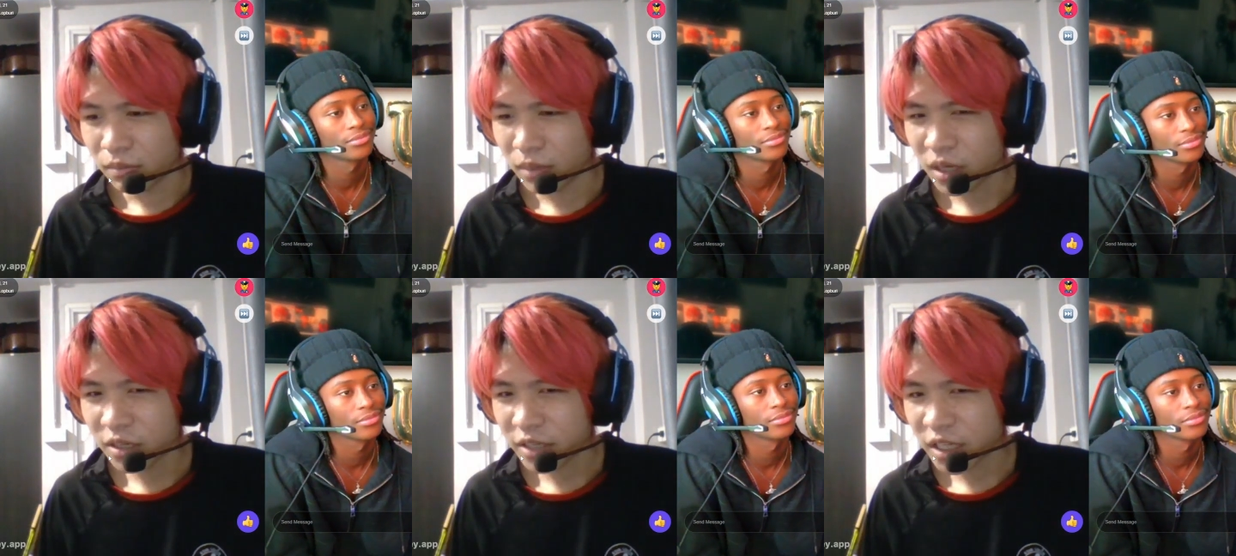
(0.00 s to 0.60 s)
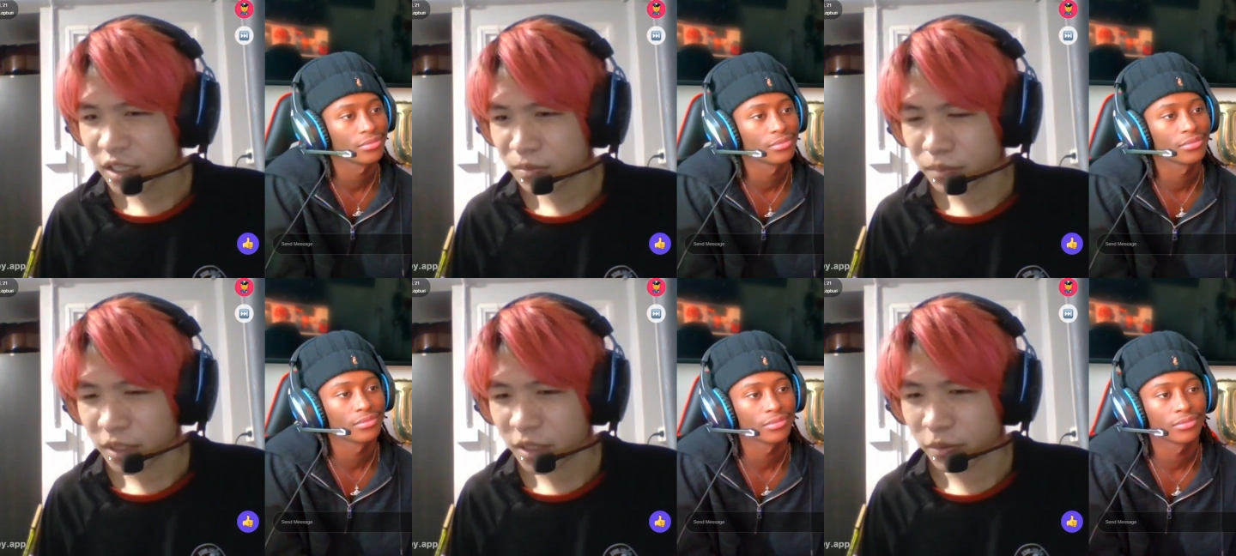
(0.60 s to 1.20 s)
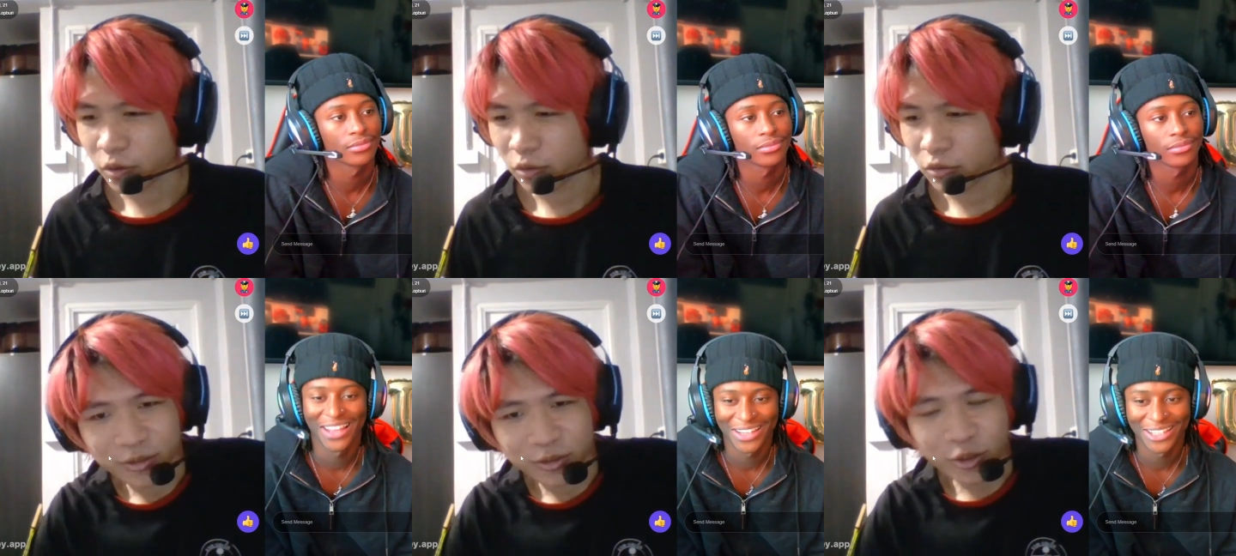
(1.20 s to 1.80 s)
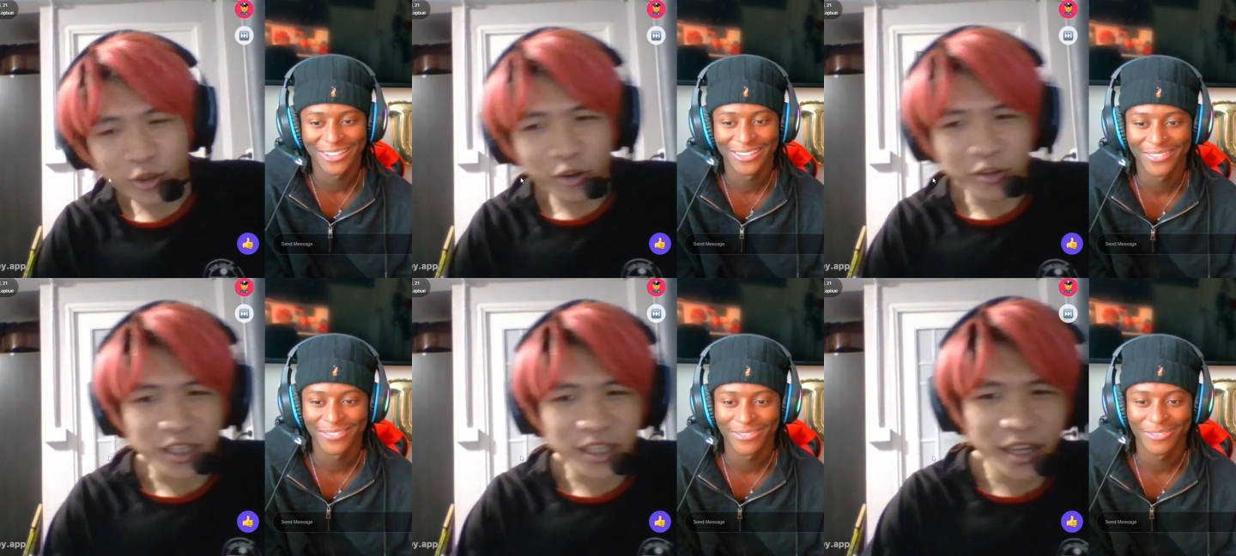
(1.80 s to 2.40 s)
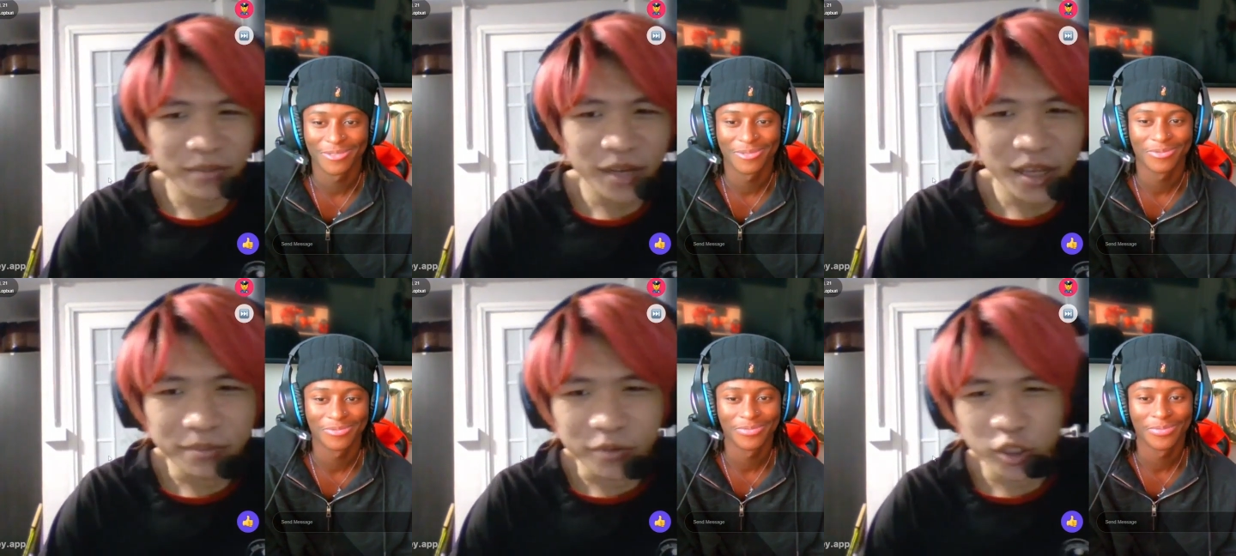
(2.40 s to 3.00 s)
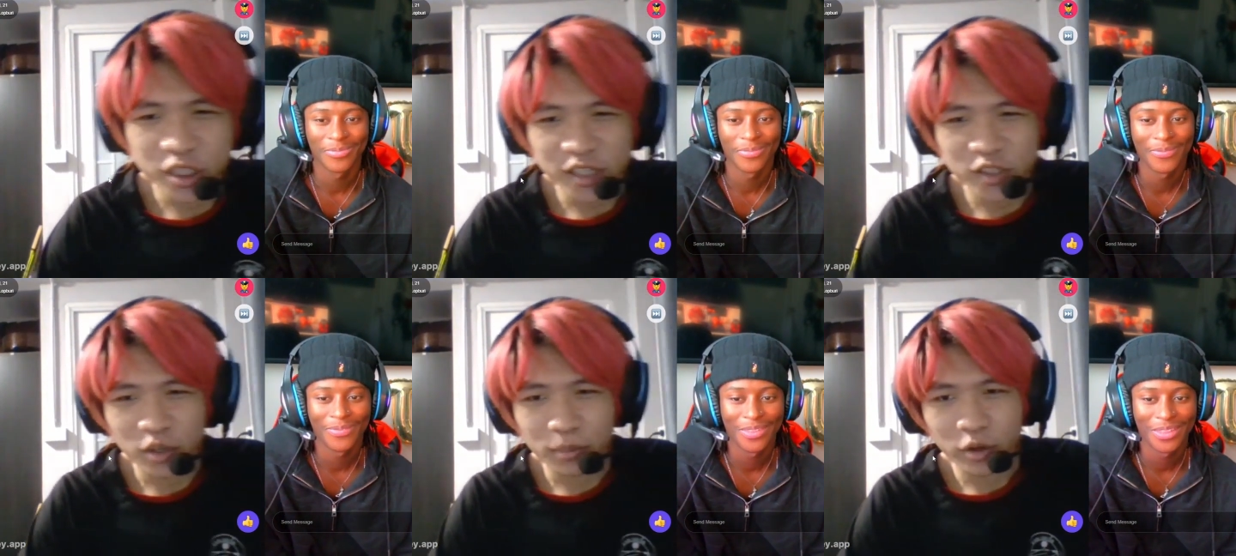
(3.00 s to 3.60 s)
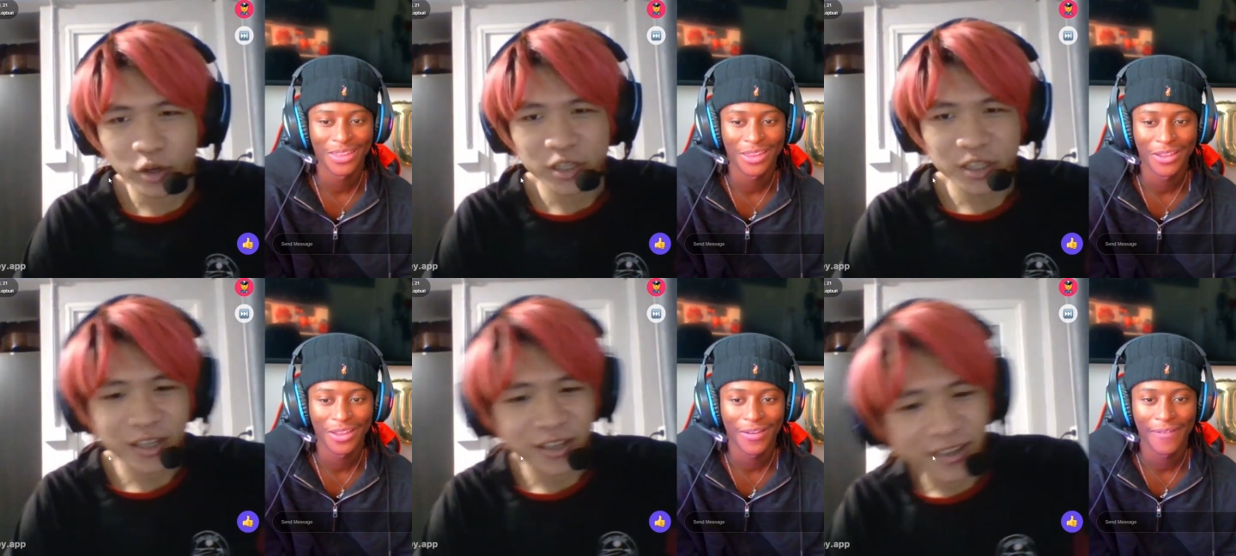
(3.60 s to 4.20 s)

Speaker 1: murdering people. Do you know the game name Project Zomboid?